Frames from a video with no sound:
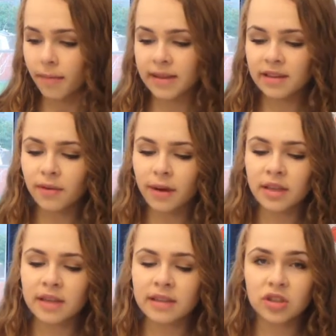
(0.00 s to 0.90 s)
basically what
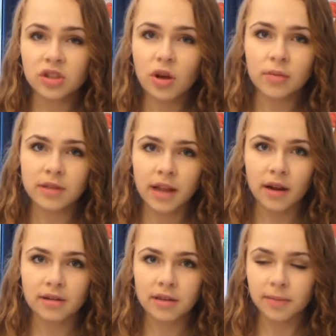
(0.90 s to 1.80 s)
it does, it just combs the
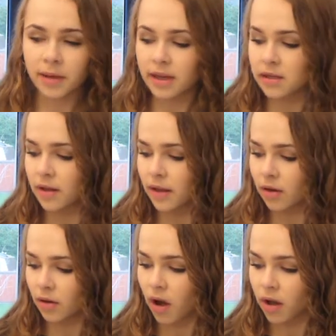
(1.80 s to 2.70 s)
hairs into place so that
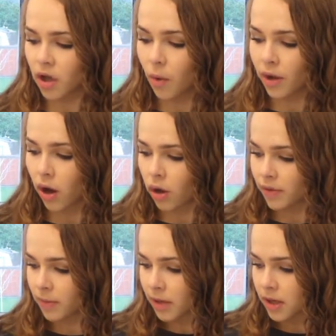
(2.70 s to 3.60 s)
they're not going all
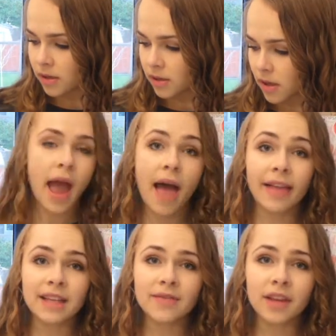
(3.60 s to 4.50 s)
over the place. I
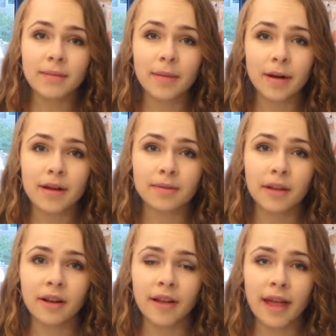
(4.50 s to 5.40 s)
like to fill in my brows
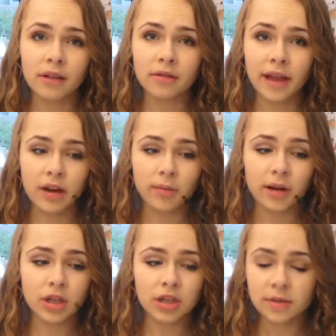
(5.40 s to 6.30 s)
with a little angled liner
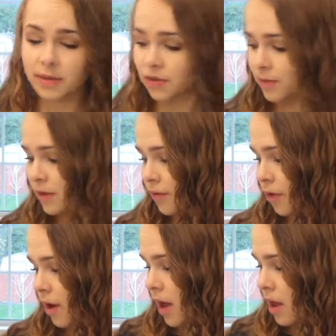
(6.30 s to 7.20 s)
brush. This one's from
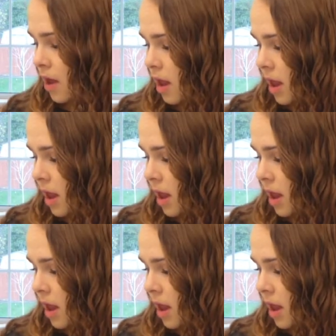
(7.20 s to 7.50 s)
Sephora.